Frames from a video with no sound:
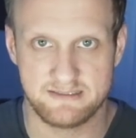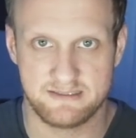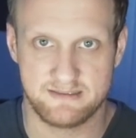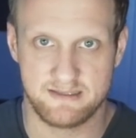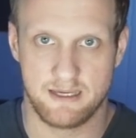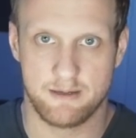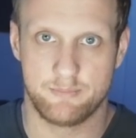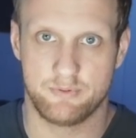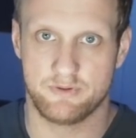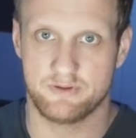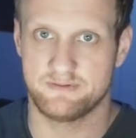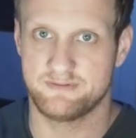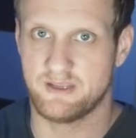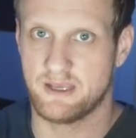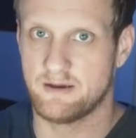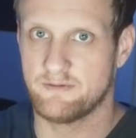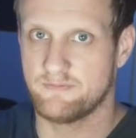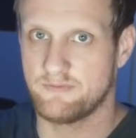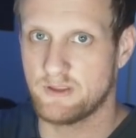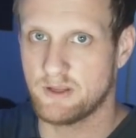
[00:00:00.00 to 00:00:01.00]
Examples
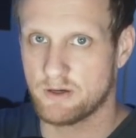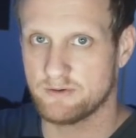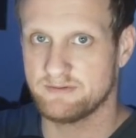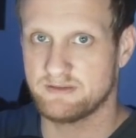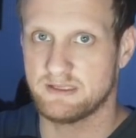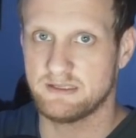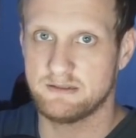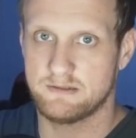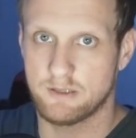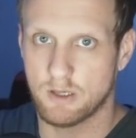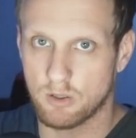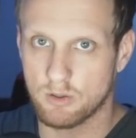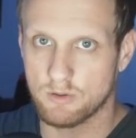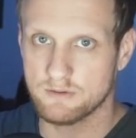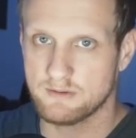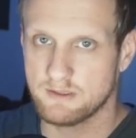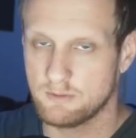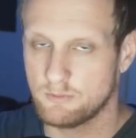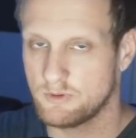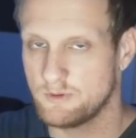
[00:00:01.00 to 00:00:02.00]
of those that
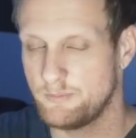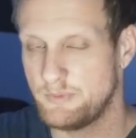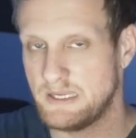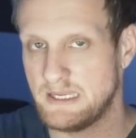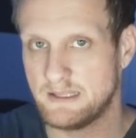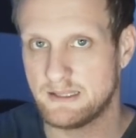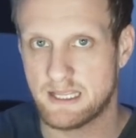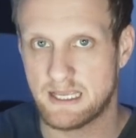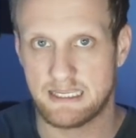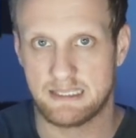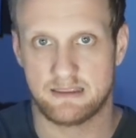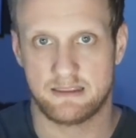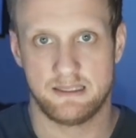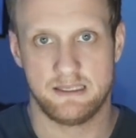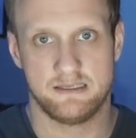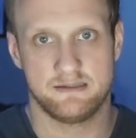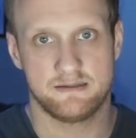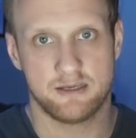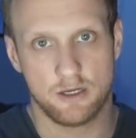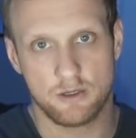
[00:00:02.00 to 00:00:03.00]
don't would be like
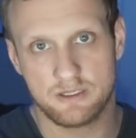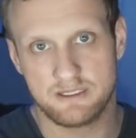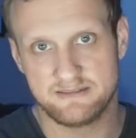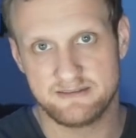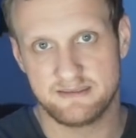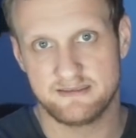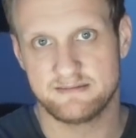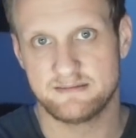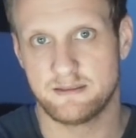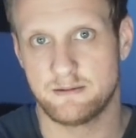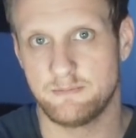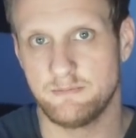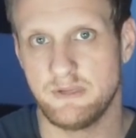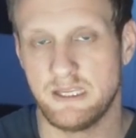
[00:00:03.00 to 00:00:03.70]
the token system,